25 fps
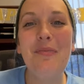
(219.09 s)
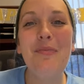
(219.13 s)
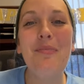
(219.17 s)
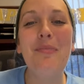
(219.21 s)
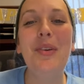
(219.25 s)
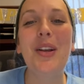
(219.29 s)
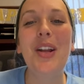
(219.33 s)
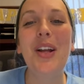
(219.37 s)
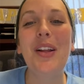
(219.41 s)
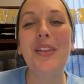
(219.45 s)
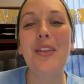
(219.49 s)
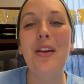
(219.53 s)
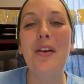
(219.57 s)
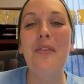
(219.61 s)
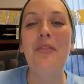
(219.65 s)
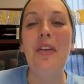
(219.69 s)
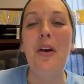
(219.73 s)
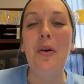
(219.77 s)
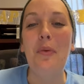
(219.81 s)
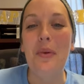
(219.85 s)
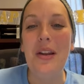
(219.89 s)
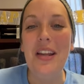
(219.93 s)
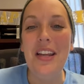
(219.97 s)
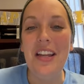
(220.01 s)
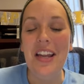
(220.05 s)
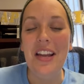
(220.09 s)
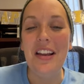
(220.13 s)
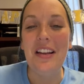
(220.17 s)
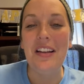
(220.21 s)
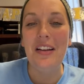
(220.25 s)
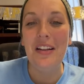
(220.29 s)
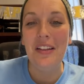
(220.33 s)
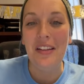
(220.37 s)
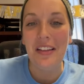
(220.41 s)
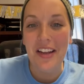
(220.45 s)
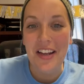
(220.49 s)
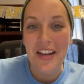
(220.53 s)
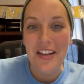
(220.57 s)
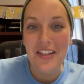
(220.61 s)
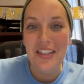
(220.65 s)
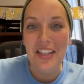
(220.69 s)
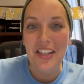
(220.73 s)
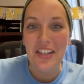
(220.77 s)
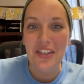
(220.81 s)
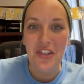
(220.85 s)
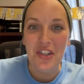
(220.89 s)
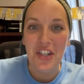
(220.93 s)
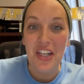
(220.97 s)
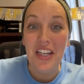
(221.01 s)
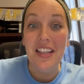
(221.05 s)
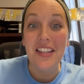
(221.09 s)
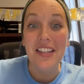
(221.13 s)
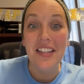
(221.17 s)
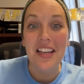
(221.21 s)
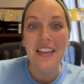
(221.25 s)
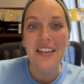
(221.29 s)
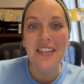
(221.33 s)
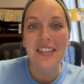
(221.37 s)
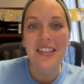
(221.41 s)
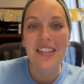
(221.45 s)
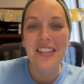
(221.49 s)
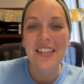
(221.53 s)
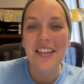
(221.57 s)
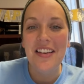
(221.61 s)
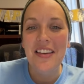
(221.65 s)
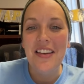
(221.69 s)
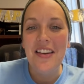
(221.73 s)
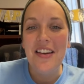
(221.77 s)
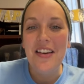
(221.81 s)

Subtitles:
But I love that we can cling to Jesus,